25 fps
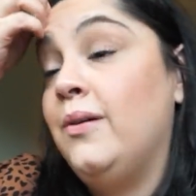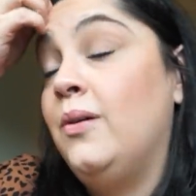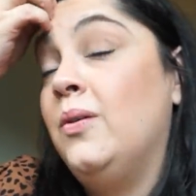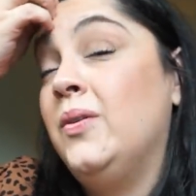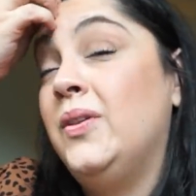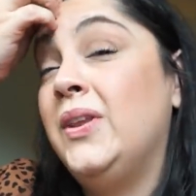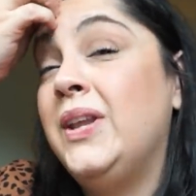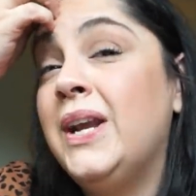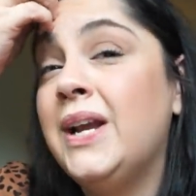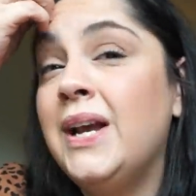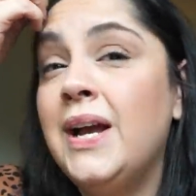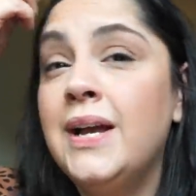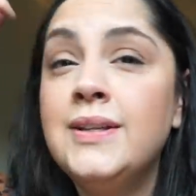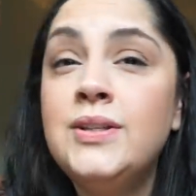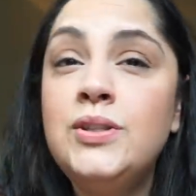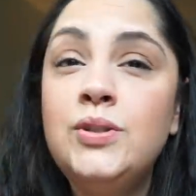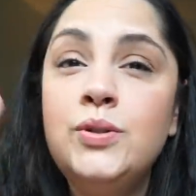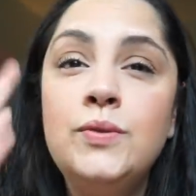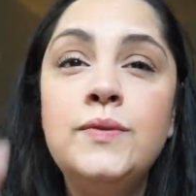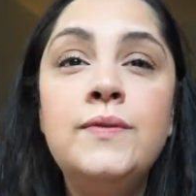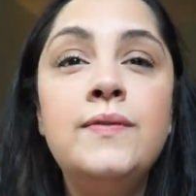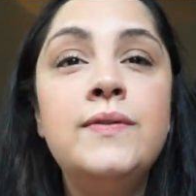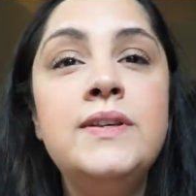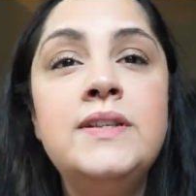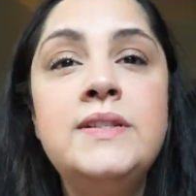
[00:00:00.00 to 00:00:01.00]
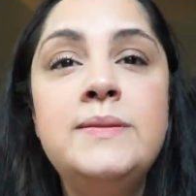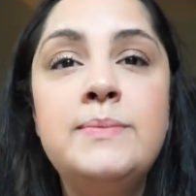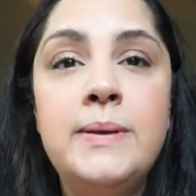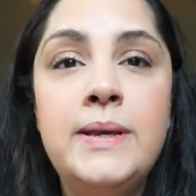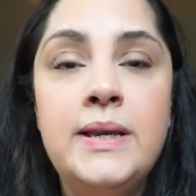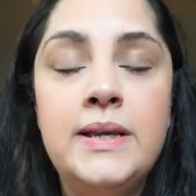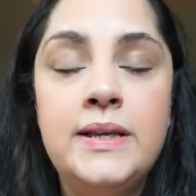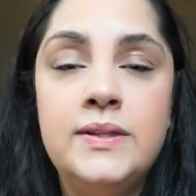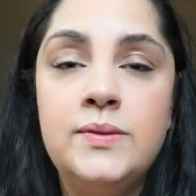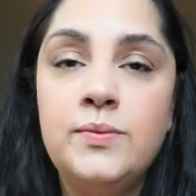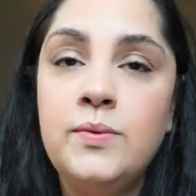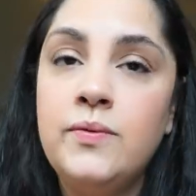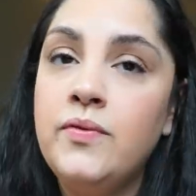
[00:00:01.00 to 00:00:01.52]
Oh, and then I got two fleece
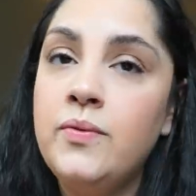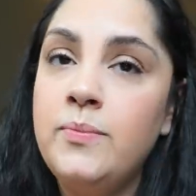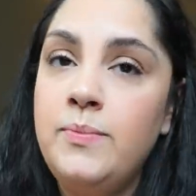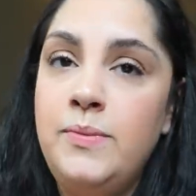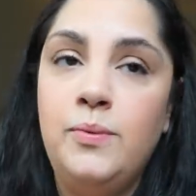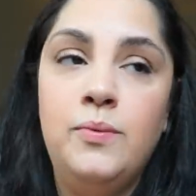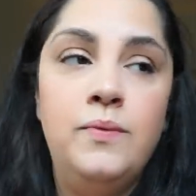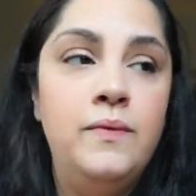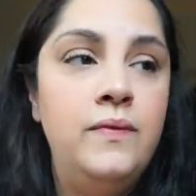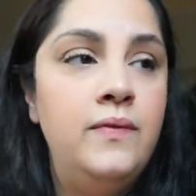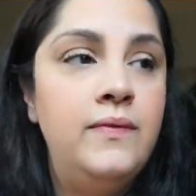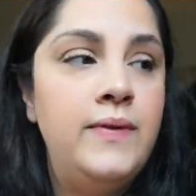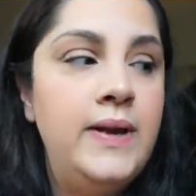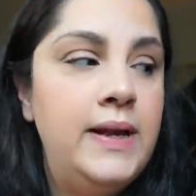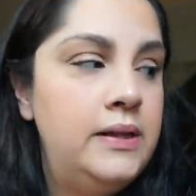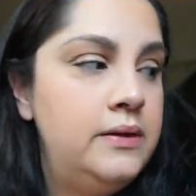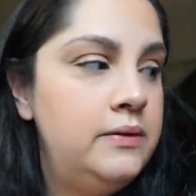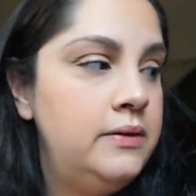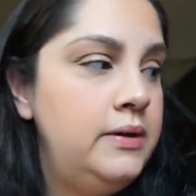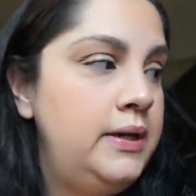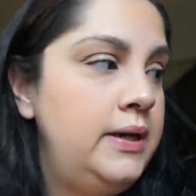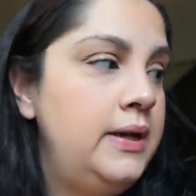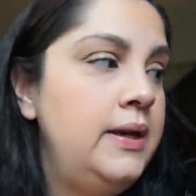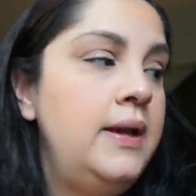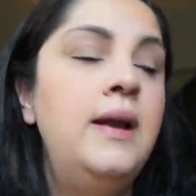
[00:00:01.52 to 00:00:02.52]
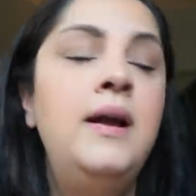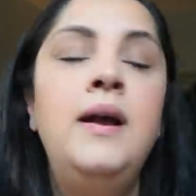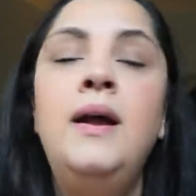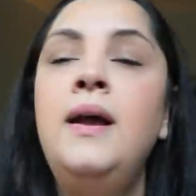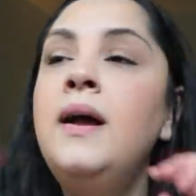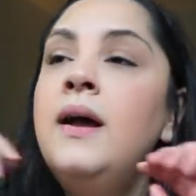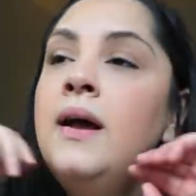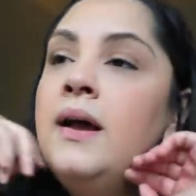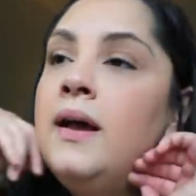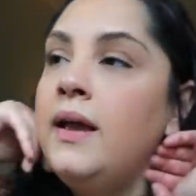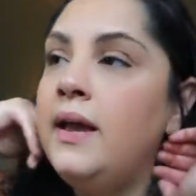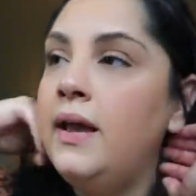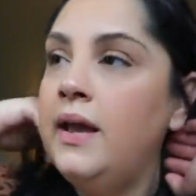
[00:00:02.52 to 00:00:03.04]
blankets, one from me, one from Valerie,
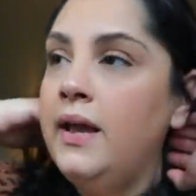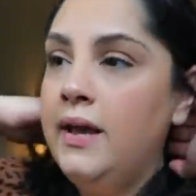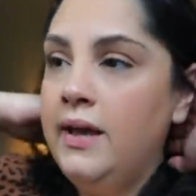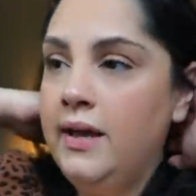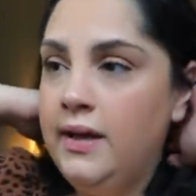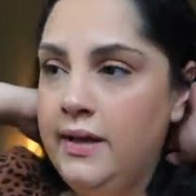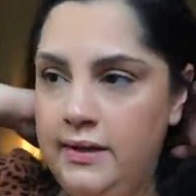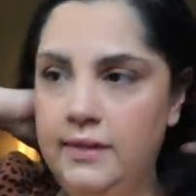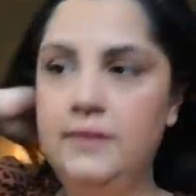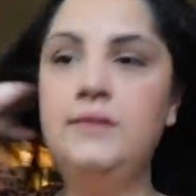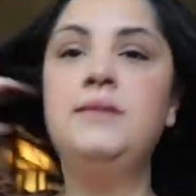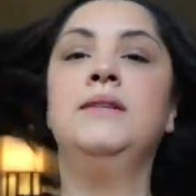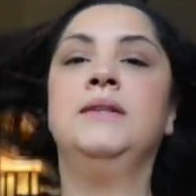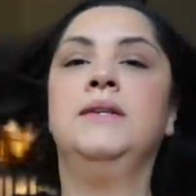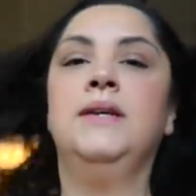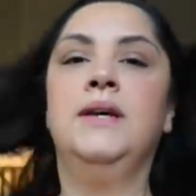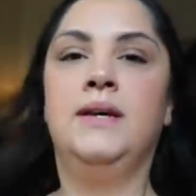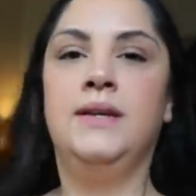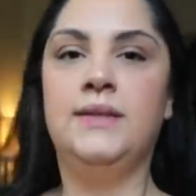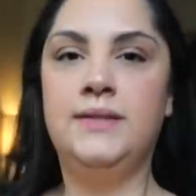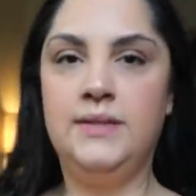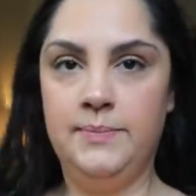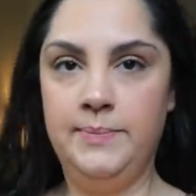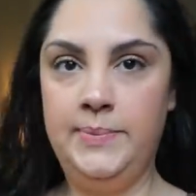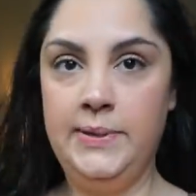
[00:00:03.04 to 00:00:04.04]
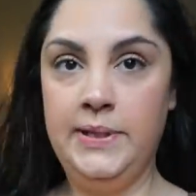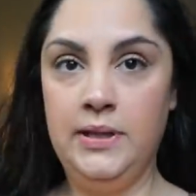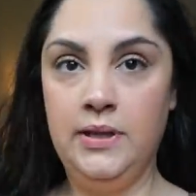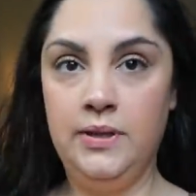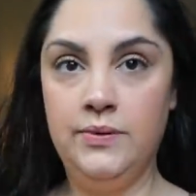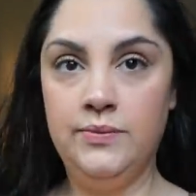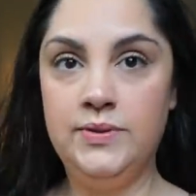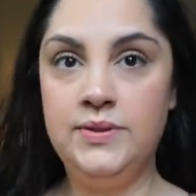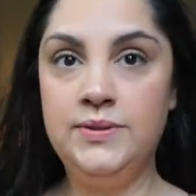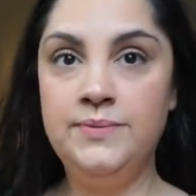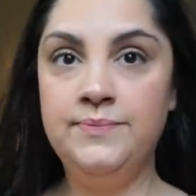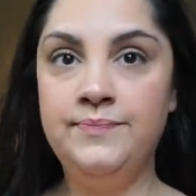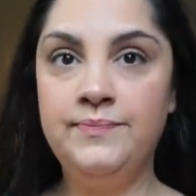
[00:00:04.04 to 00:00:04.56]
and some
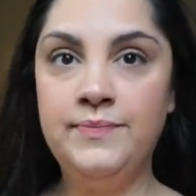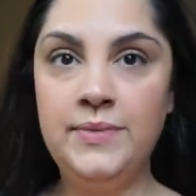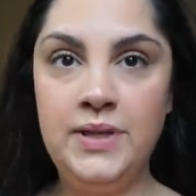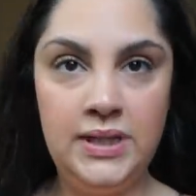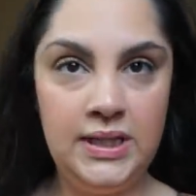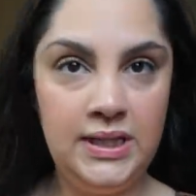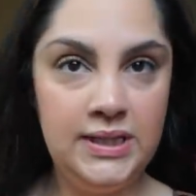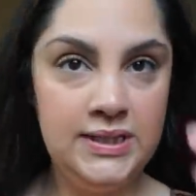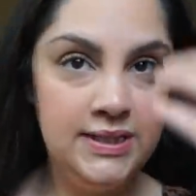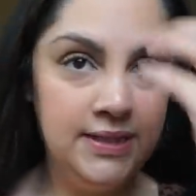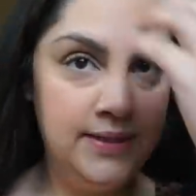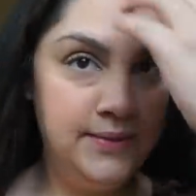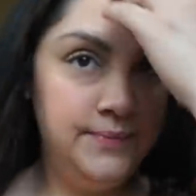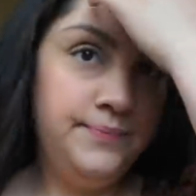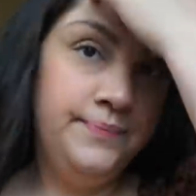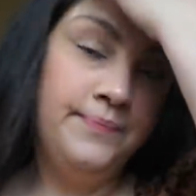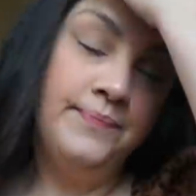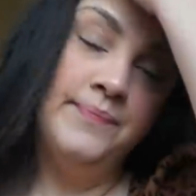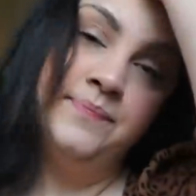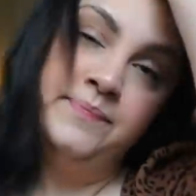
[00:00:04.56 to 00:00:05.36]
pillows. And that's it.